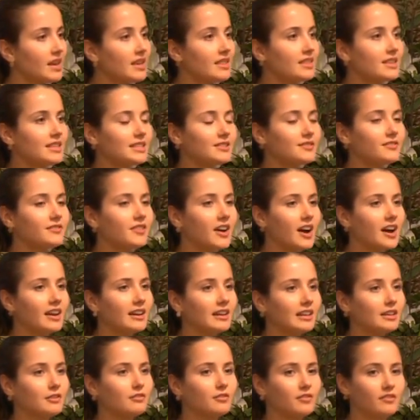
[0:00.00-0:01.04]
This
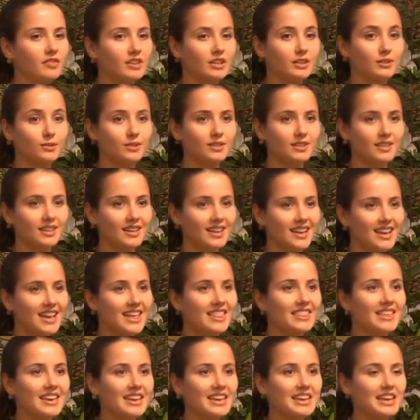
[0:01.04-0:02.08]
finally revealed
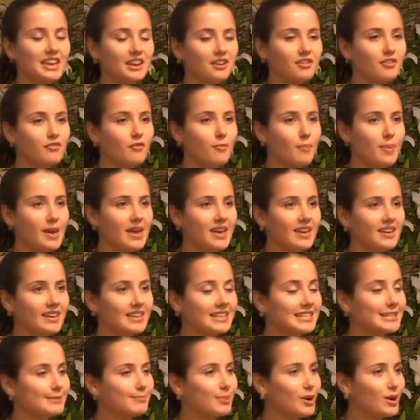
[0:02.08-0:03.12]
that hearing repair
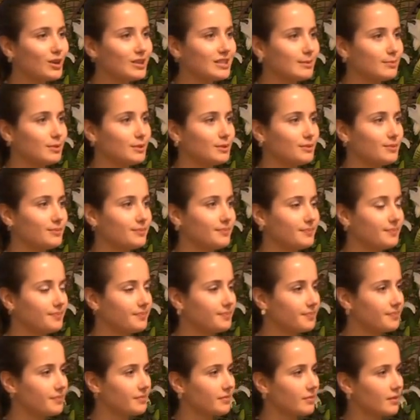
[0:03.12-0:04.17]
is possible.
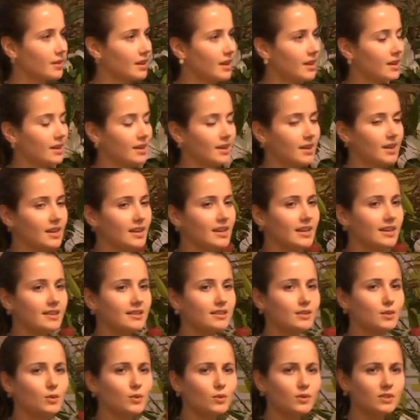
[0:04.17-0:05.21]

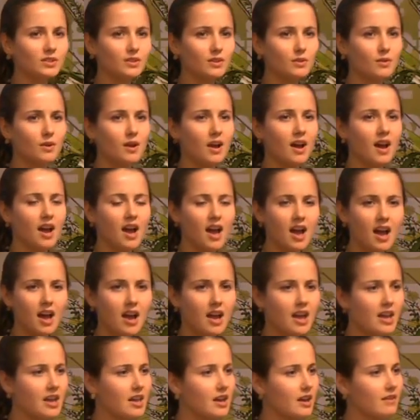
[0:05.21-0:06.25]
It's also
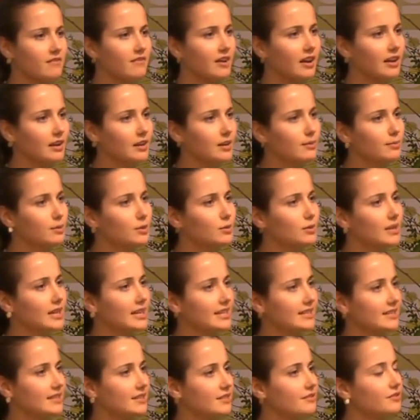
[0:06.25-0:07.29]
a valuable
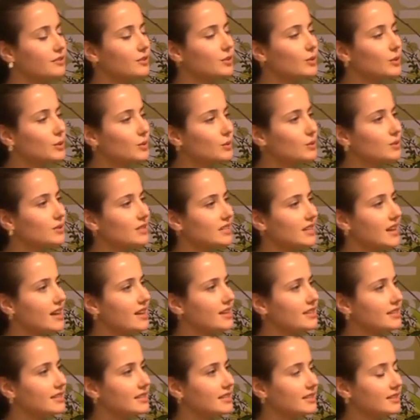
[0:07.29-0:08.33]
lesson for all
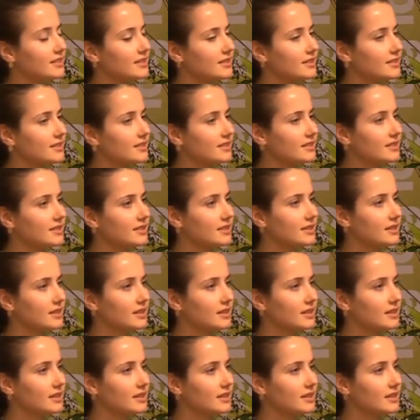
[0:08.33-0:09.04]
scientists.